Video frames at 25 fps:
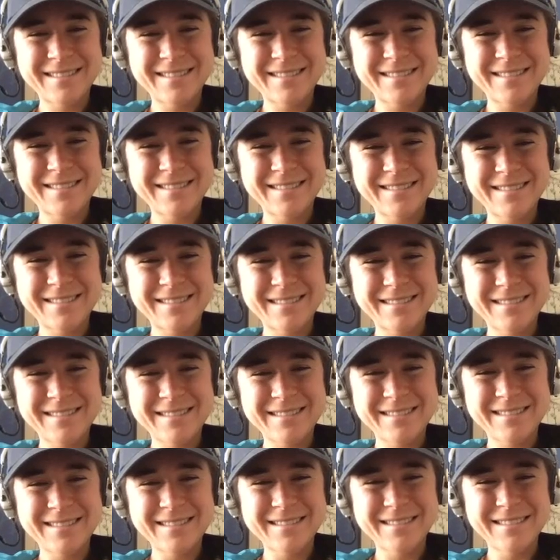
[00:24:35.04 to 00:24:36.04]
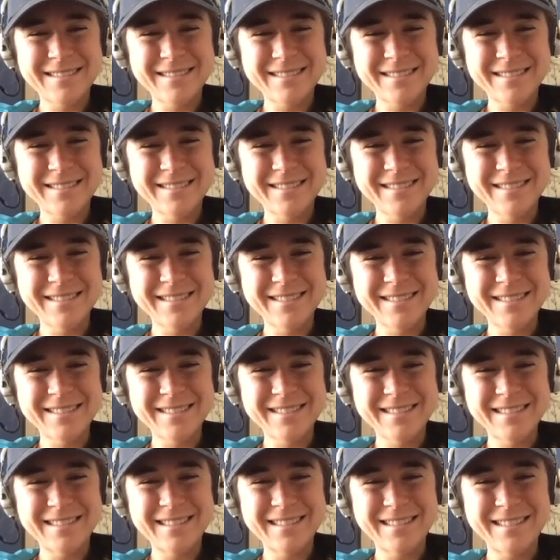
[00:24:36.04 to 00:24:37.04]

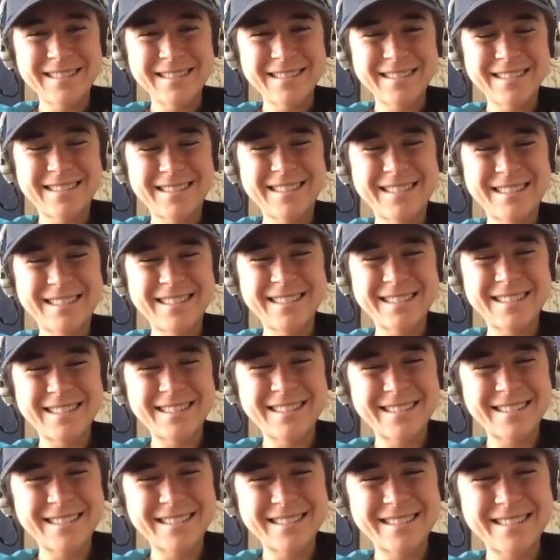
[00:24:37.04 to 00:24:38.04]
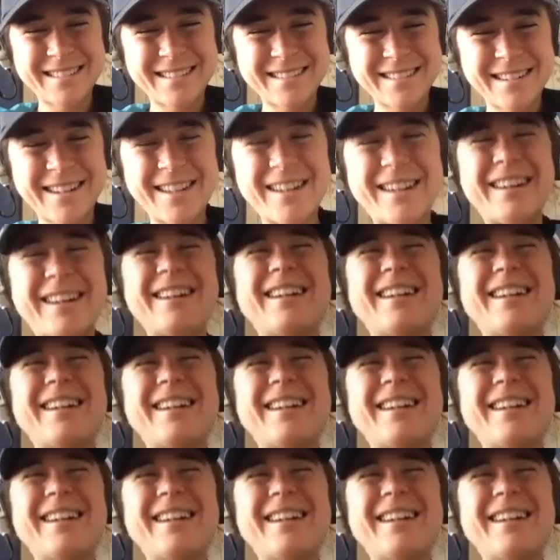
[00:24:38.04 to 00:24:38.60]
The person shown says nothing.